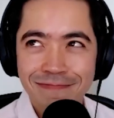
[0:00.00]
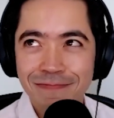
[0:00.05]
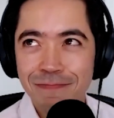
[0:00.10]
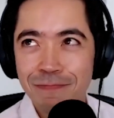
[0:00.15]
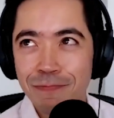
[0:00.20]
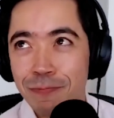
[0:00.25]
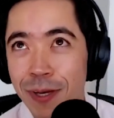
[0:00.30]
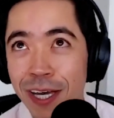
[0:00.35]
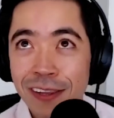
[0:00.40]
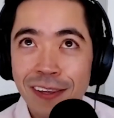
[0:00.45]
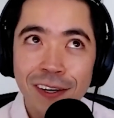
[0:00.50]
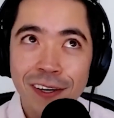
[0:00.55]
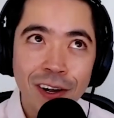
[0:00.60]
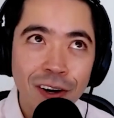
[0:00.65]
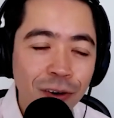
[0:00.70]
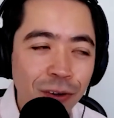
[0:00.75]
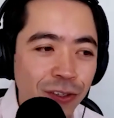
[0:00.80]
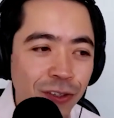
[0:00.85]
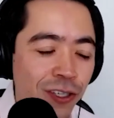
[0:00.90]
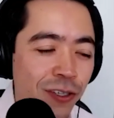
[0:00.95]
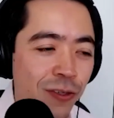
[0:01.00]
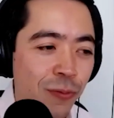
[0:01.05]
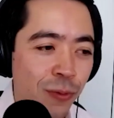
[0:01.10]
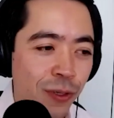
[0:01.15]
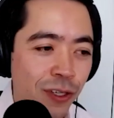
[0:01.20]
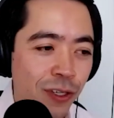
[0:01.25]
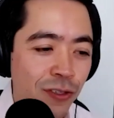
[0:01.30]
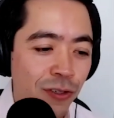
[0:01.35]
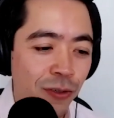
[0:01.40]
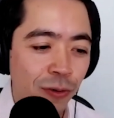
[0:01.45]
methodology
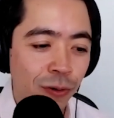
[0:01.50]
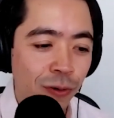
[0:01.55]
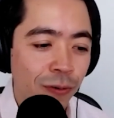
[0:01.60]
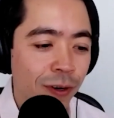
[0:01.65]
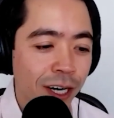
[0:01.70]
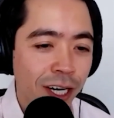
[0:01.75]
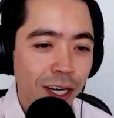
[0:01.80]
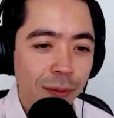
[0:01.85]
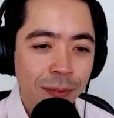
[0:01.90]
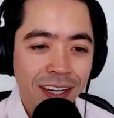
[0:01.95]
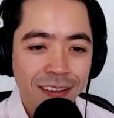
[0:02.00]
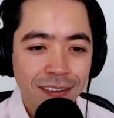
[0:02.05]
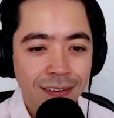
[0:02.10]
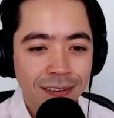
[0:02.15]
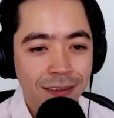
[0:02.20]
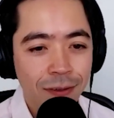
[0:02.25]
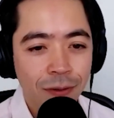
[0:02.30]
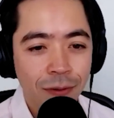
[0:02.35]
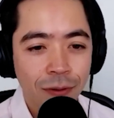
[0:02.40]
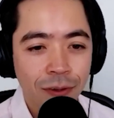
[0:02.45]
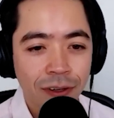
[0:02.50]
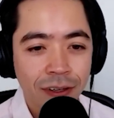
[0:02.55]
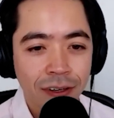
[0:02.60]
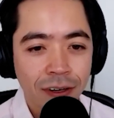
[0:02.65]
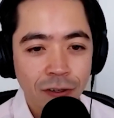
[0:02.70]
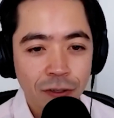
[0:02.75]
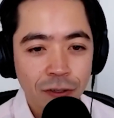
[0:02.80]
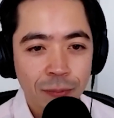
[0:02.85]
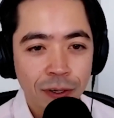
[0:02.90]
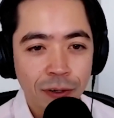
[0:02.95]
would you recommend to an
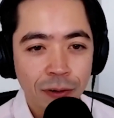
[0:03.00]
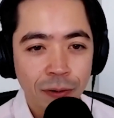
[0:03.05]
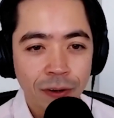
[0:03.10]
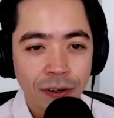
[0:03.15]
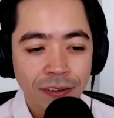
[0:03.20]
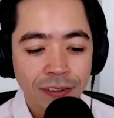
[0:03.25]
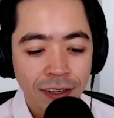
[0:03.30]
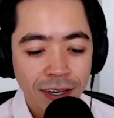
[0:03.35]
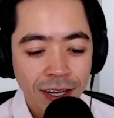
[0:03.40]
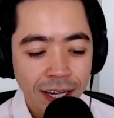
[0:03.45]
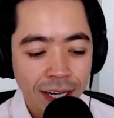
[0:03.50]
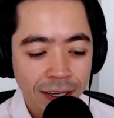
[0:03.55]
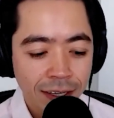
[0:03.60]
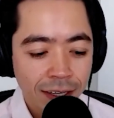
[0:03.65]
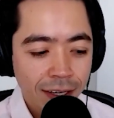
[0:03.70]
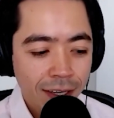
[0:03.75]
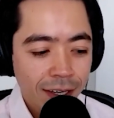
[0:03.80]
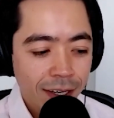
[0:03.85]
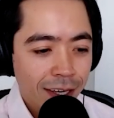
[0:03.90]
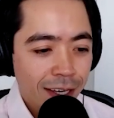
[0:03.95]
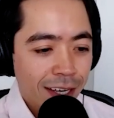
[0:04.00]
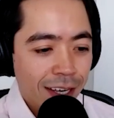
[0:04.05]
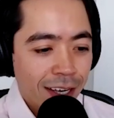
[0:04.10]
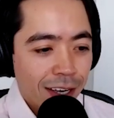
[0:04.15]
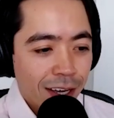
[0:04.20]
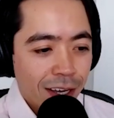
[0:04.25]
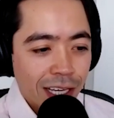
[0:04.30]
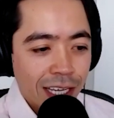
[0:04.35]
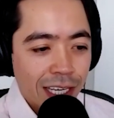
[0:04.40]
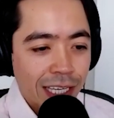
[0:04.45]
entrepreneur today?
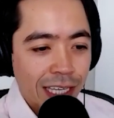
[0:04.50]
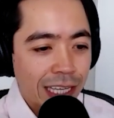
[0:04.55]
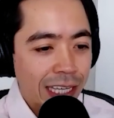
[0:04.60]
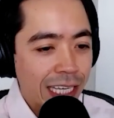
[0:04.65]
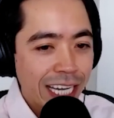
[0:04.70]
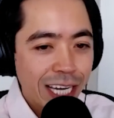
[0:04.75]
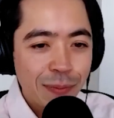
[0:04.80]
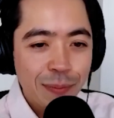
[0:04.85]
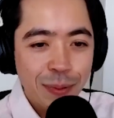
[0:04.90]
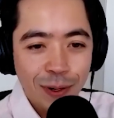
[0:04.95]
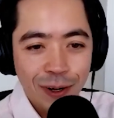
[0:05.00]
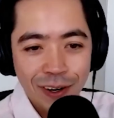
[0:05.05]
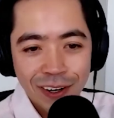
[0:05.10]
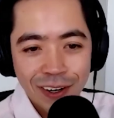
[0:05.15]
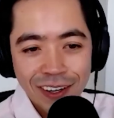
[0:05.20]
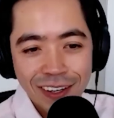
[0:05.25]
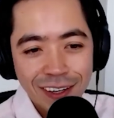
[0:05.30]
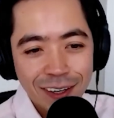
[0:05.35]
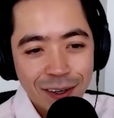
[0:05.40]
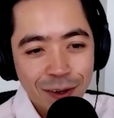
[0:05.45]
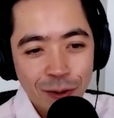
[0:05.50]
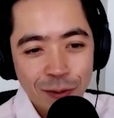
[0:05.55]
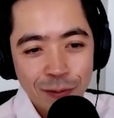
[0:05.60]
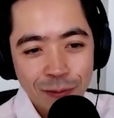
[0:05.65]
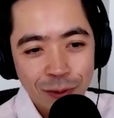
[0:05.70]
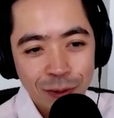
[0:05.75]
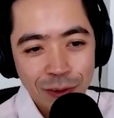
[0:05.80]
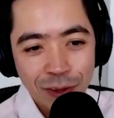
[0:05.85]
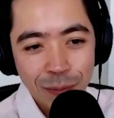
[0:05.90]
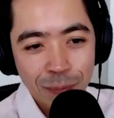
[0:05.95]
Labor
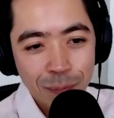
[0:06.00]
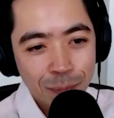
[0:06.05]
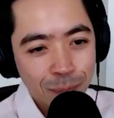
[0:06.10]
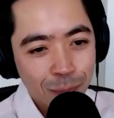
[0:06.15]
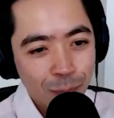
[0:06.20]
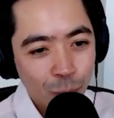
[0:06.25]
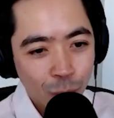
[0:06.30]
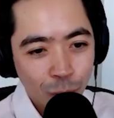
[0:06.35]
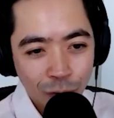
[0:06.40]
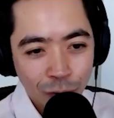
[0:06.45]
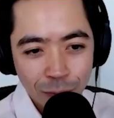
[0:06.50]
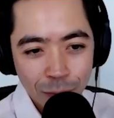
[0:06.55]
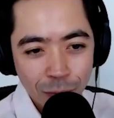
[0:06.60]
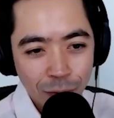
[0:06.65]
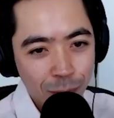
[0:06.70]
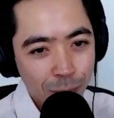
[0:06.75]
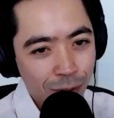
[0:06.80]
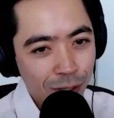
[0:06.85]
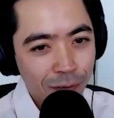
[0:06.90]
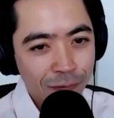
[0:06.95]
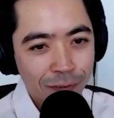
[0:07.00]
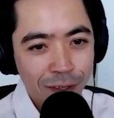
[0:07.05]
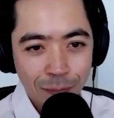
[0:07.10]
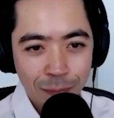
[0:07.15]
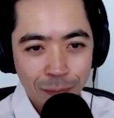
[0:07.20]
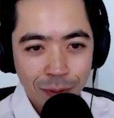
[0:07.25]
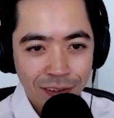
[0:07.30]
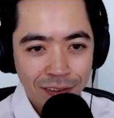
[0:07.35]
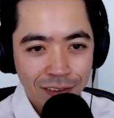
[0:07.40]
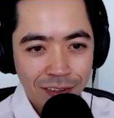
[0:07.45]
over the world's most perfect
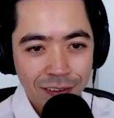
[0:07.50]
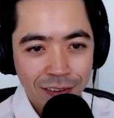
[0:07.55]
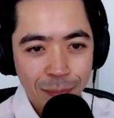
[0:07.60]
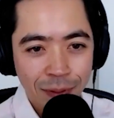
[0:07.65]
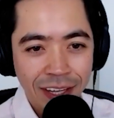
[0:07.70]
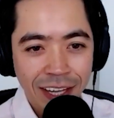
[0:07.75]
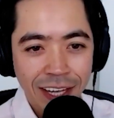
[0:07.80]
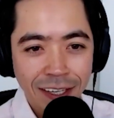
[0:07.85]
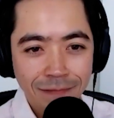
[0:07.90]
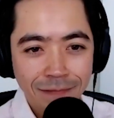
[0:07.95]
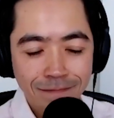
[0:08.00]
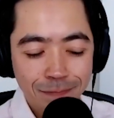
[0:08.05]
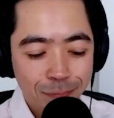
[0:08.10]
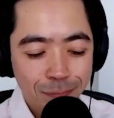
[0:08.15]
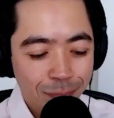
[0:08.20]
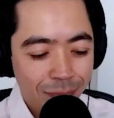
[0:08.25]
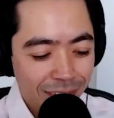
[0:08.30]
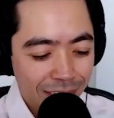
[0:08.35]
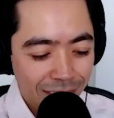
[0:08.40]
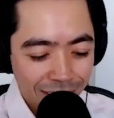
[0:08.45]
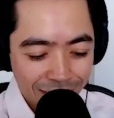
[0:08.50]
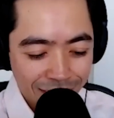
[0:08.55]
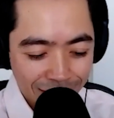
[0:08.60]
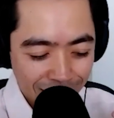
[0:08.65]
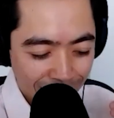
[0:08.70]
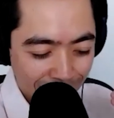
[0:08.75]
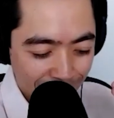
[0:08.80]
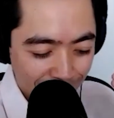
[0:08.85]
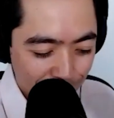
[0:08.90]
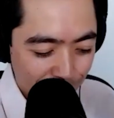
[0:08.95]
business plan,
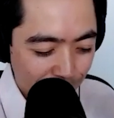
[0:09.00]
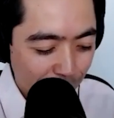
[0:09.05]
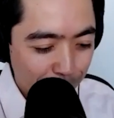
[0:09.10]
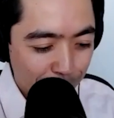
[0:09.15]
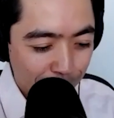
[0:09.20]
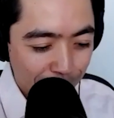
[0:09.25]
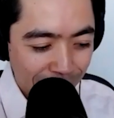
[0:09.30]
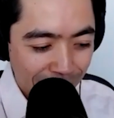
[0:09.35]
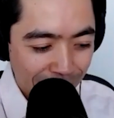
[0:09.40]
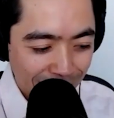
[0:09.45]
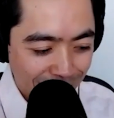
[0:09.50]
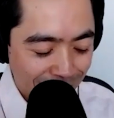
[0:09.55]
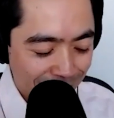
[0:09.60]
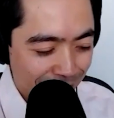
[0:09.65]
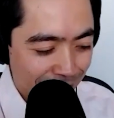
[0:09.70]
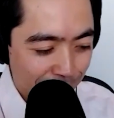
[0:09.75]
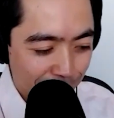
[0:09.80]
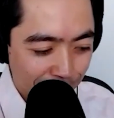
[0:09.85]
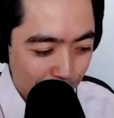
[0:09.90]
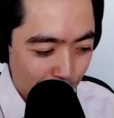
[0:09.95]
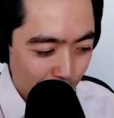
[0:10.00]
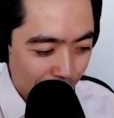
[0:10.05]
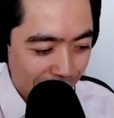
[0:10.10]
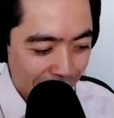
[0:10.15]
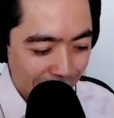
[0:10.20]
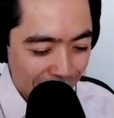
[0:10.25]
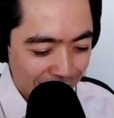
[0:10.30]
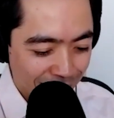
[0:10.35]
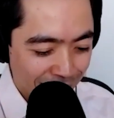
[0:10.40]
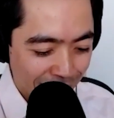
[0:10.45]
like extrapolate and
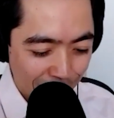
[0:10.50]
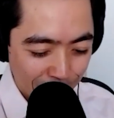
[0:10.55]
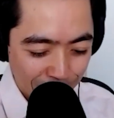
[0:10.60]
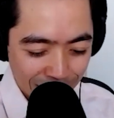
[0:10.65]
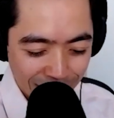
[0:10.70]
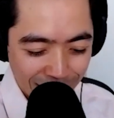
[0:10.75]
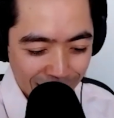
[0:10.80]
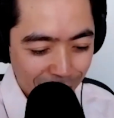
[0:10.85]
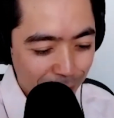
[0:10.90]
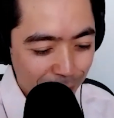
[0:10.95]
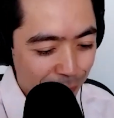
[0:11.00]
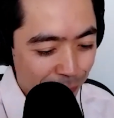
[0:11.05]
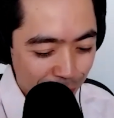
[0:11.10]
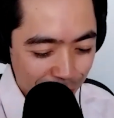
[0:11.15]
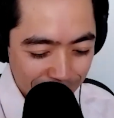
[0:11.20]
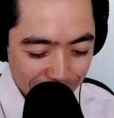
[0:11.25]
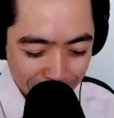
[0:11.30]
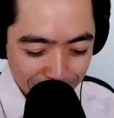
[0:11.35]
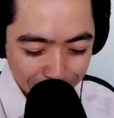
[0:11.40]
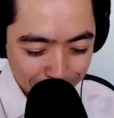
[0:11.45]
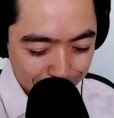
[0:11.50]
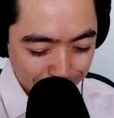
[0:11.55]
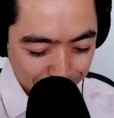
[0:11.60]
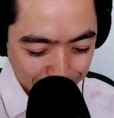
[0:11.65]
forecast out every